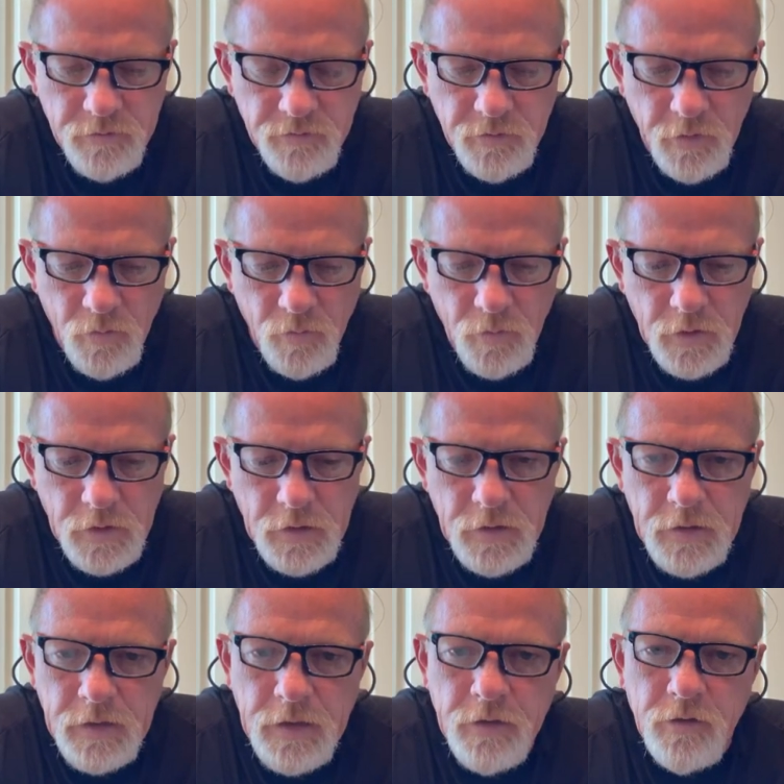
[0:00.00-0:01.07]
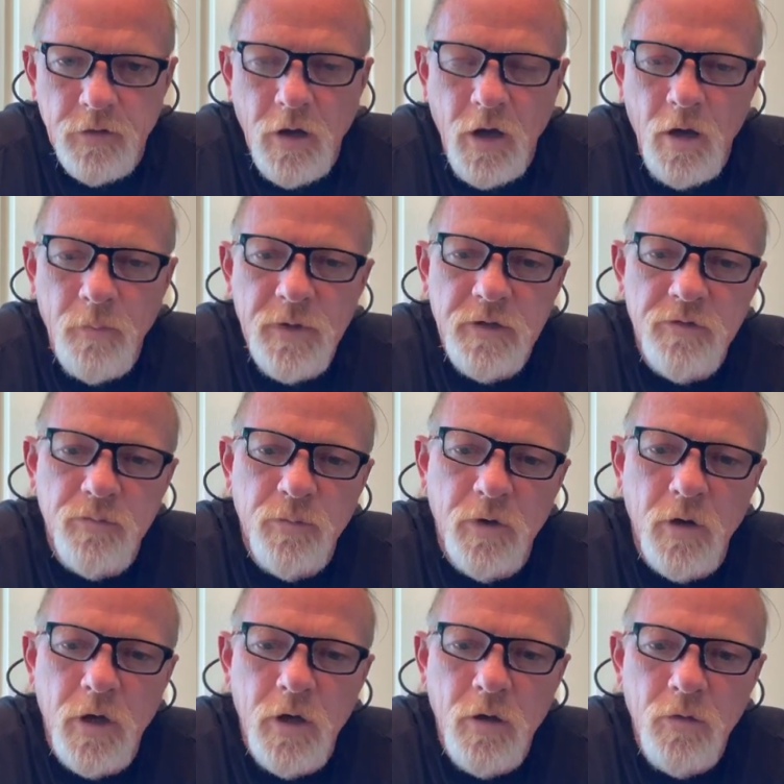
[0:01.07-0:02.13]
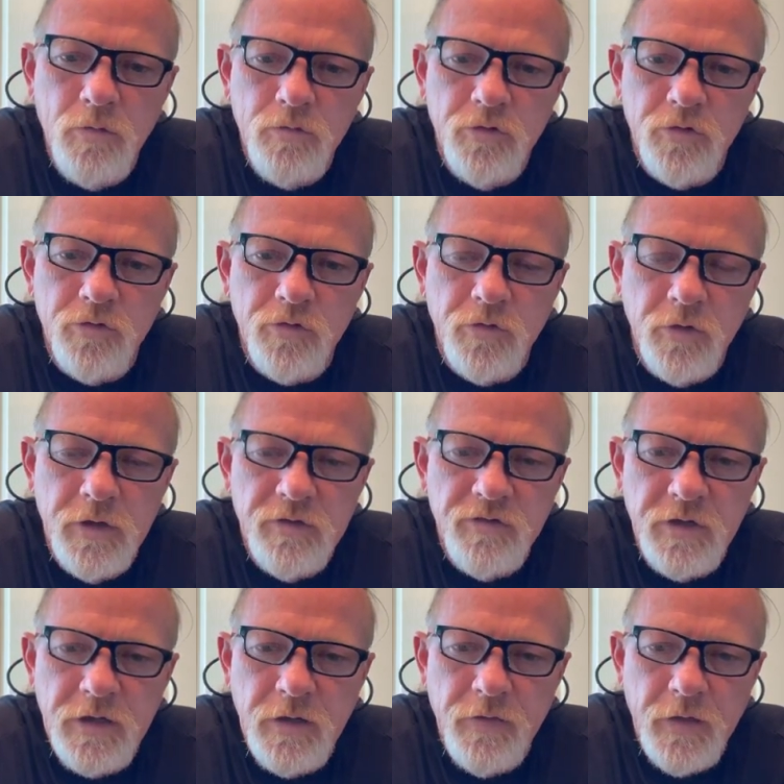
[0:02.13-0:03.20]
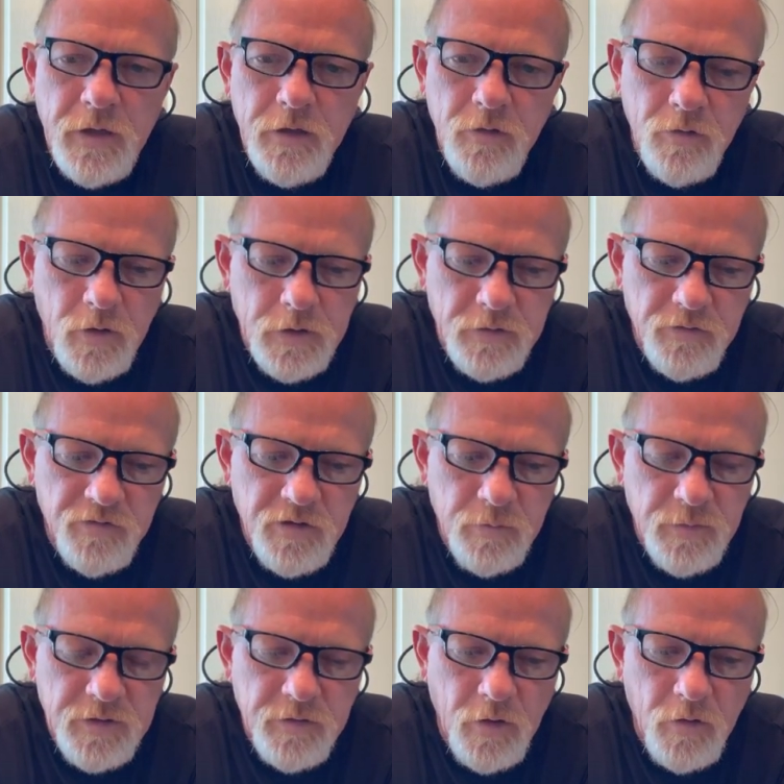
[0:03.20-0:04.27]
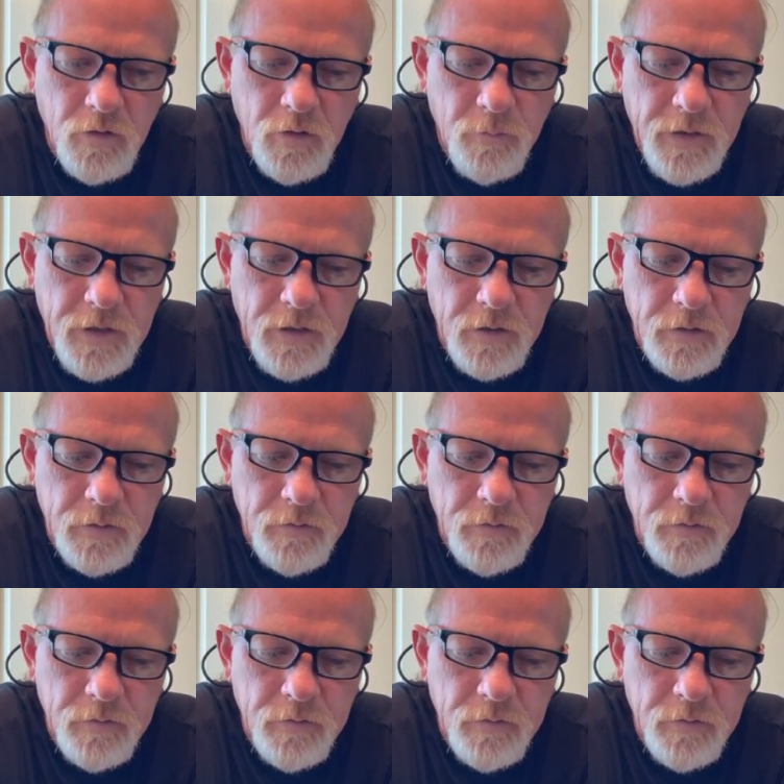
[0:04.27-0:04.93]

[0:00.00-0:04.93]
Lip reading: So in your comments below, just list anything you'd like to see me talk about.